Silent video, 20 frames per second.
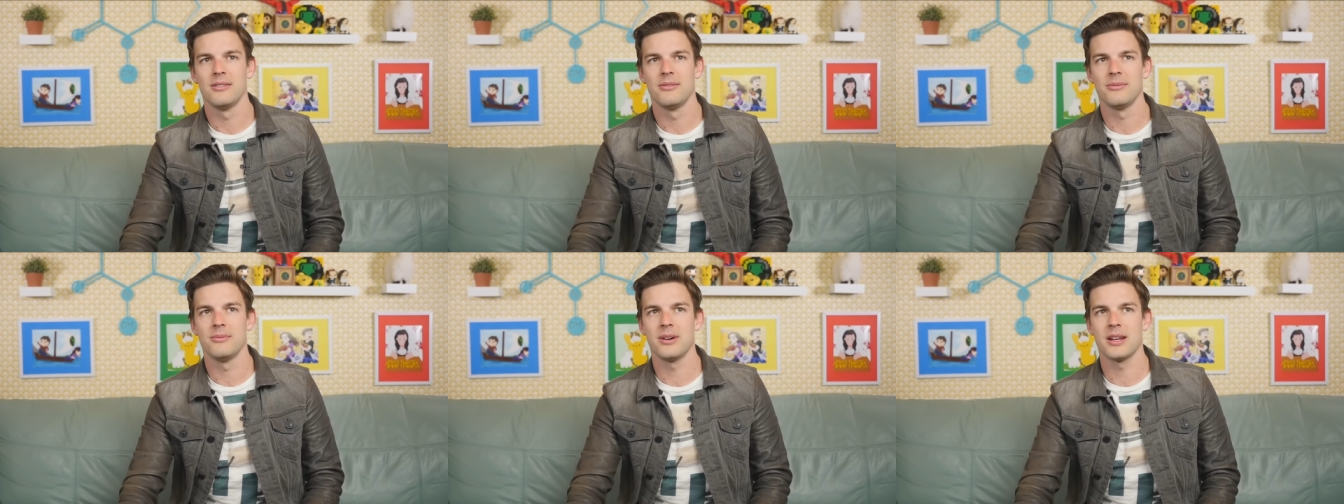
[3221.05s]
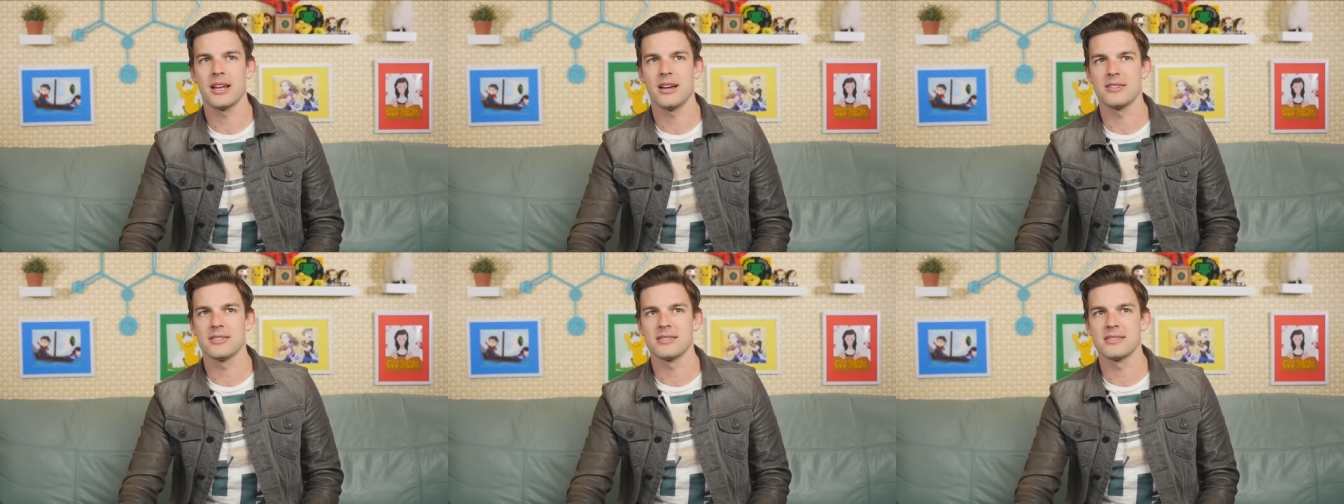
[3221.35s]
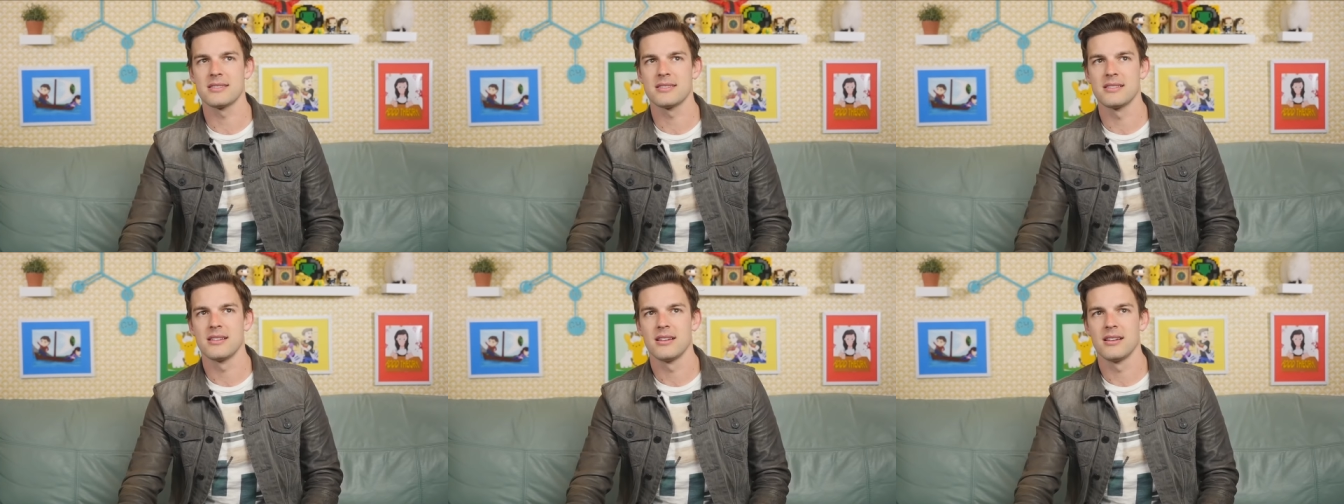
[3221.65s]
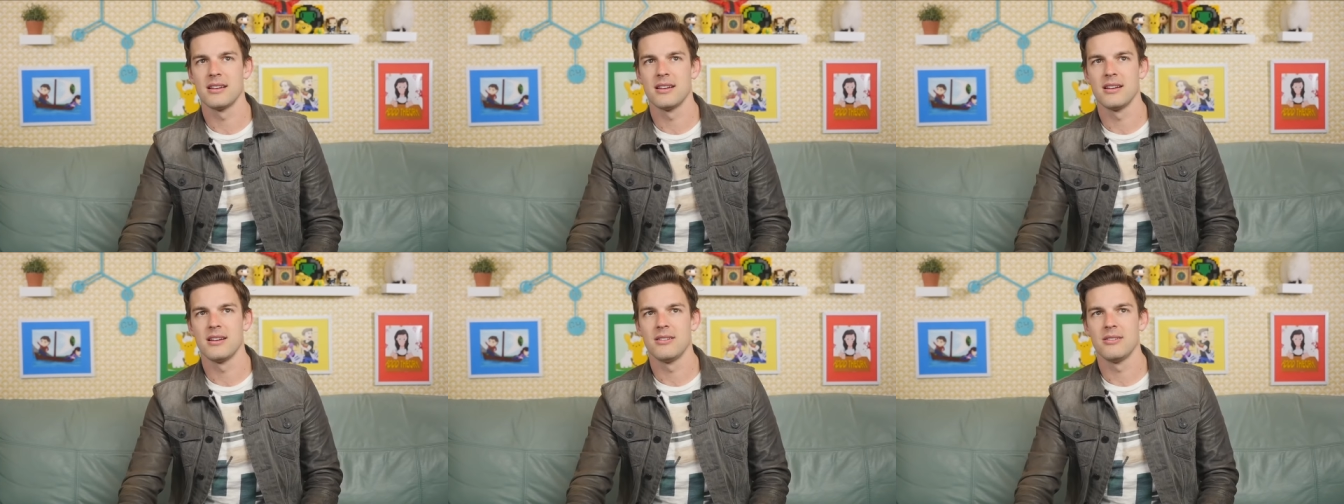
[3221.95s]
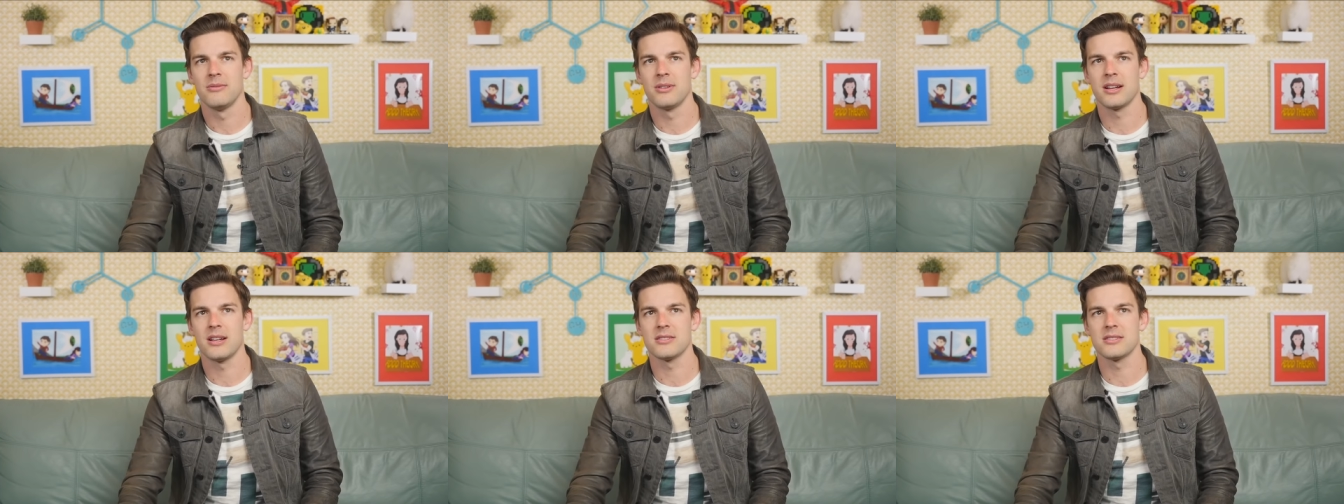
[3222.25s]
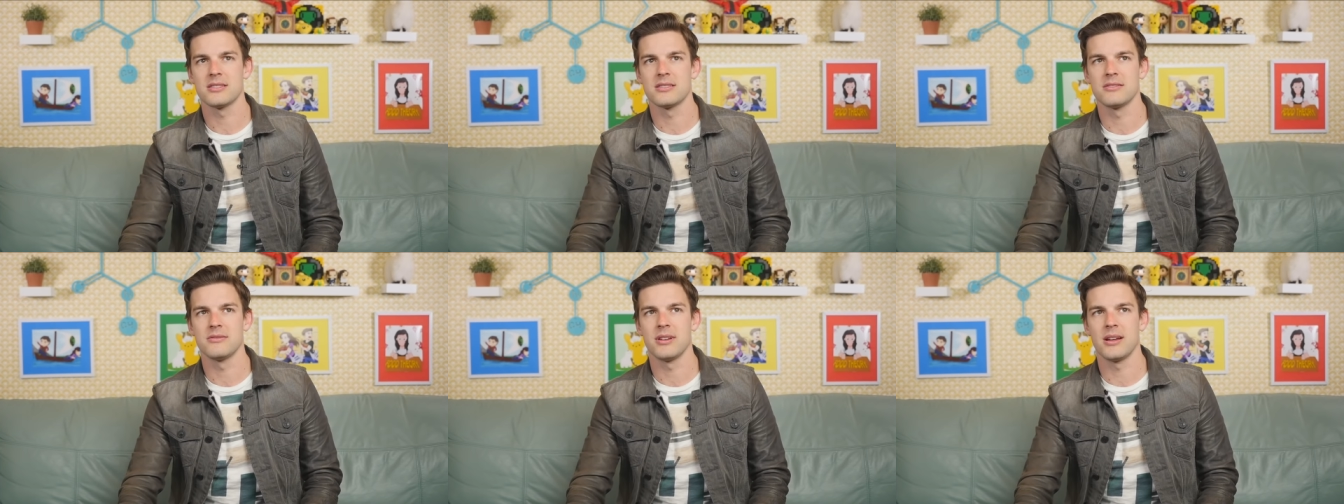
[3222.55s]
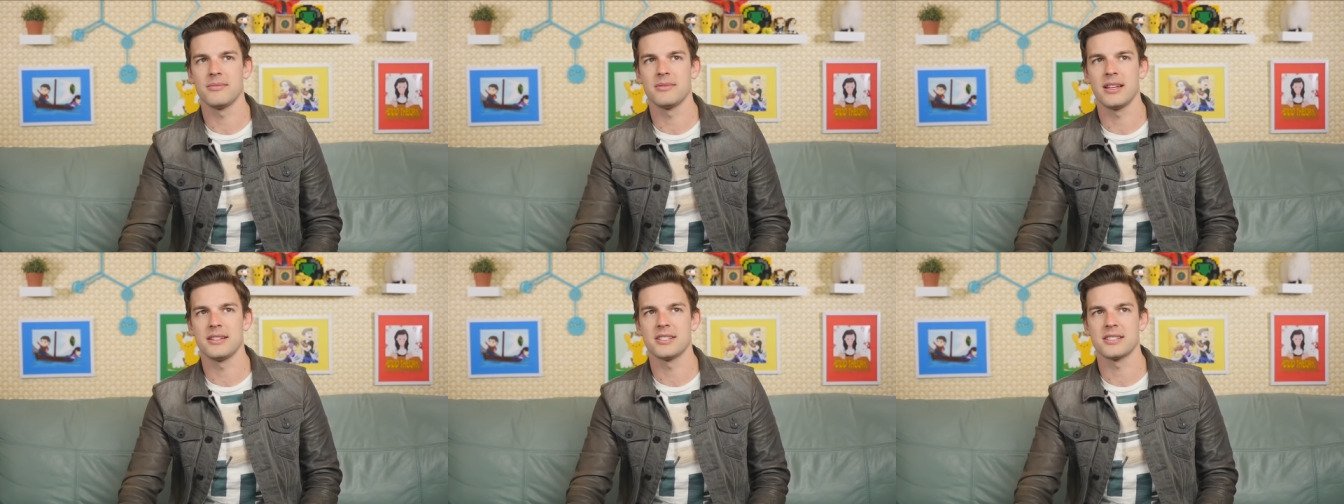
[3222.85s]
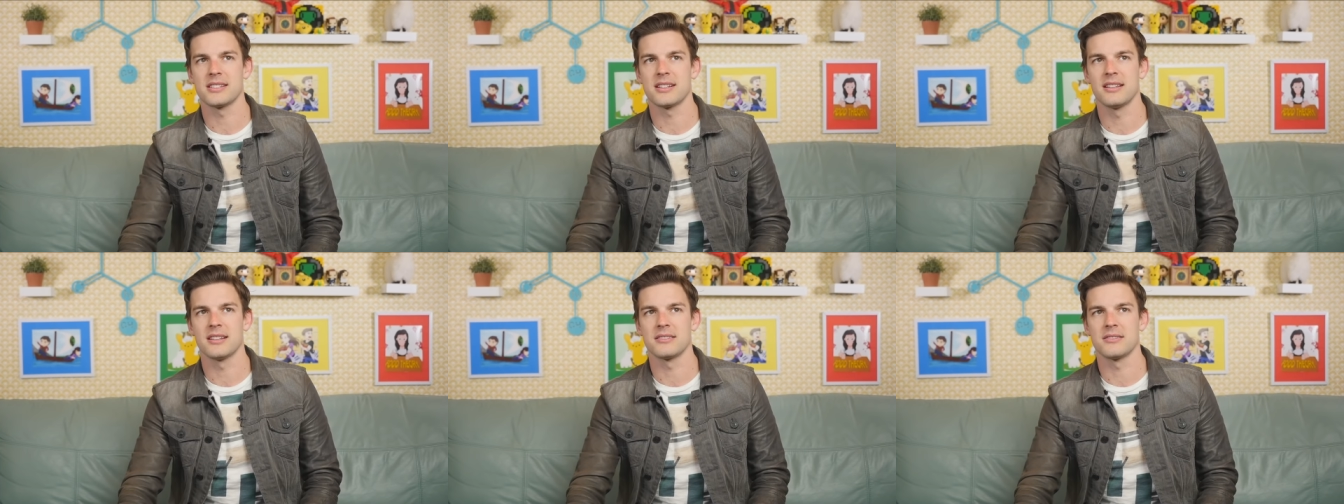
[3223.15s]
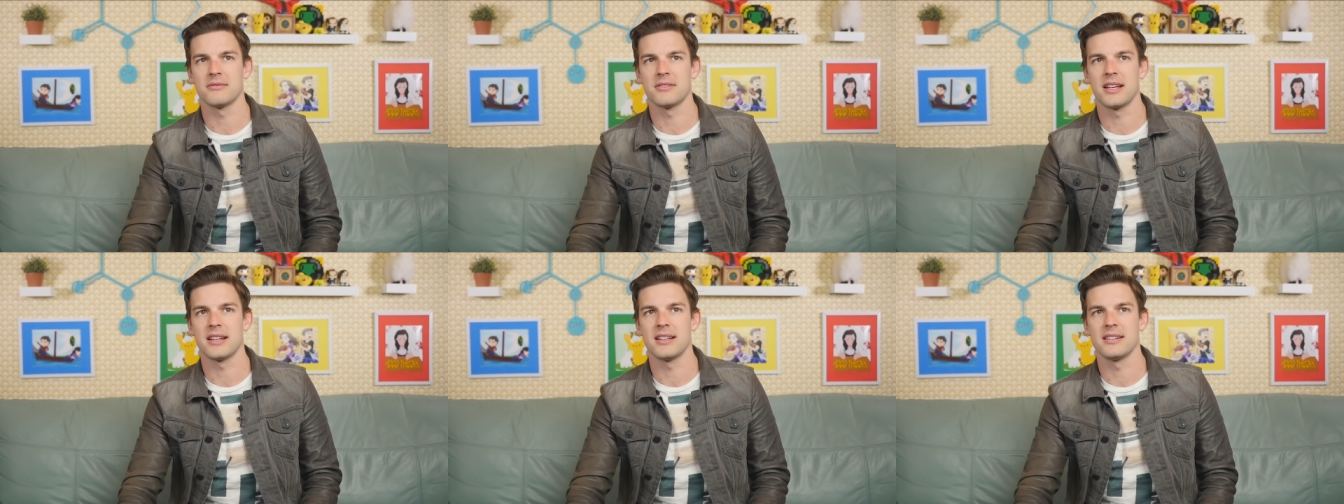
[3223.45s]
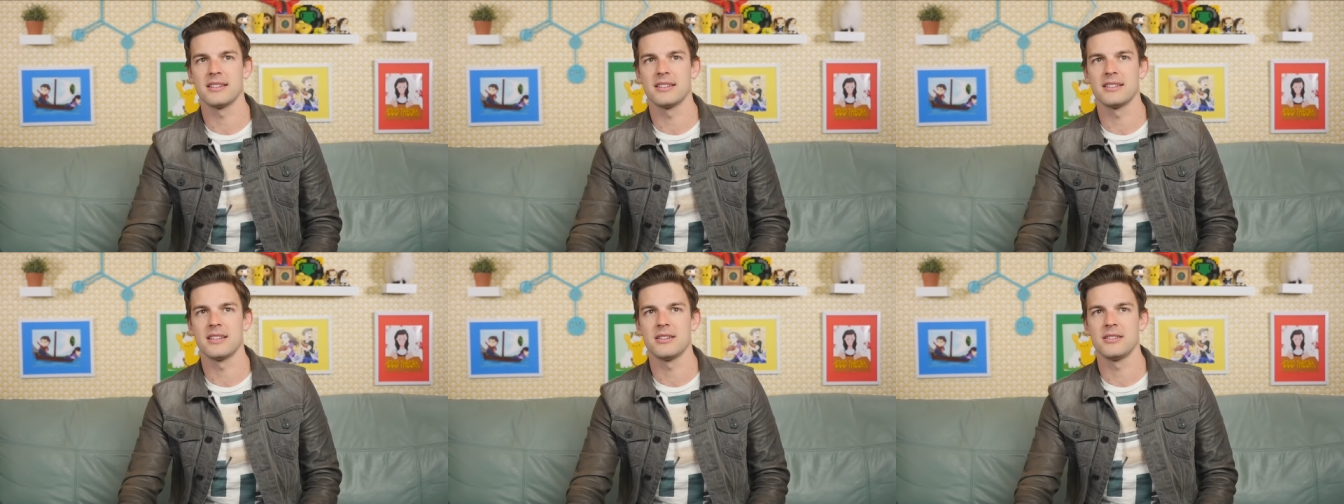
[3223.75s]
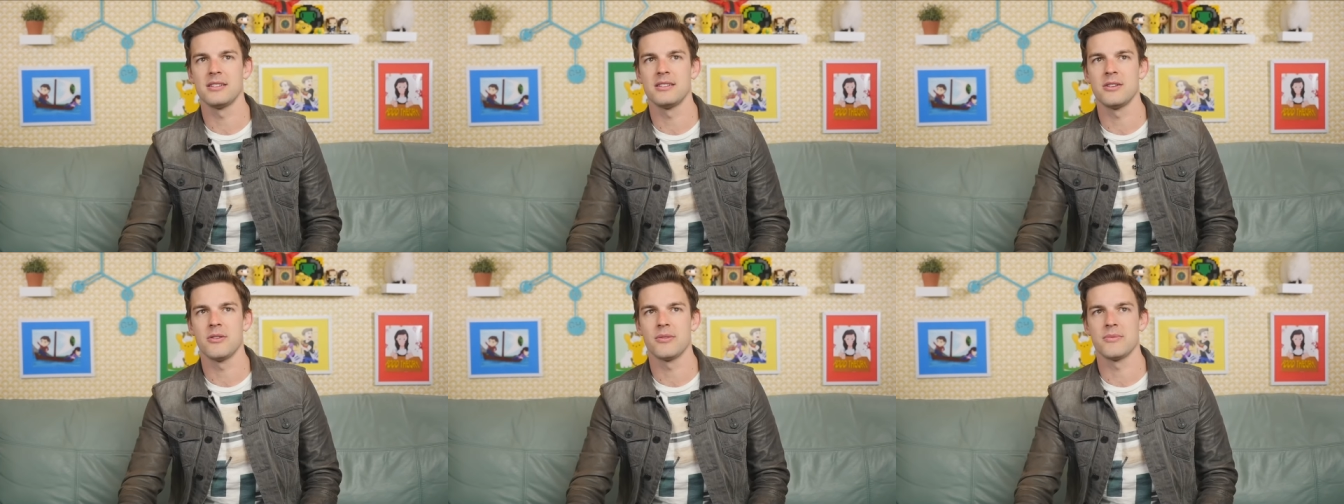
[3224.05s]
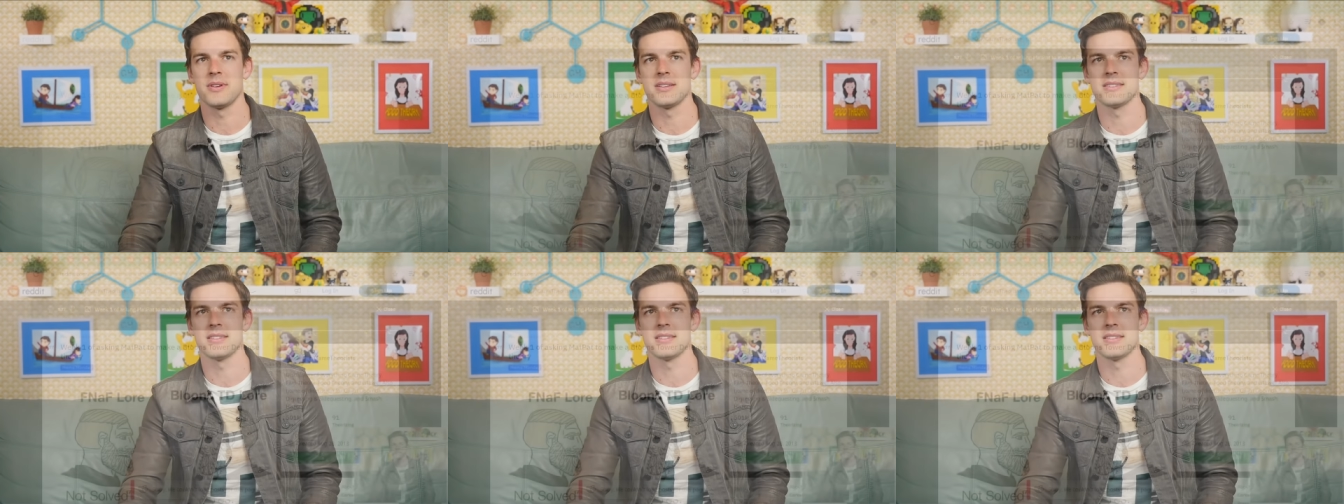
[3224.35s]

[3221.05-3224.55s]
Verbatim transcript: What else? What else? Do, oh, I just clicked to Reddit. No one wants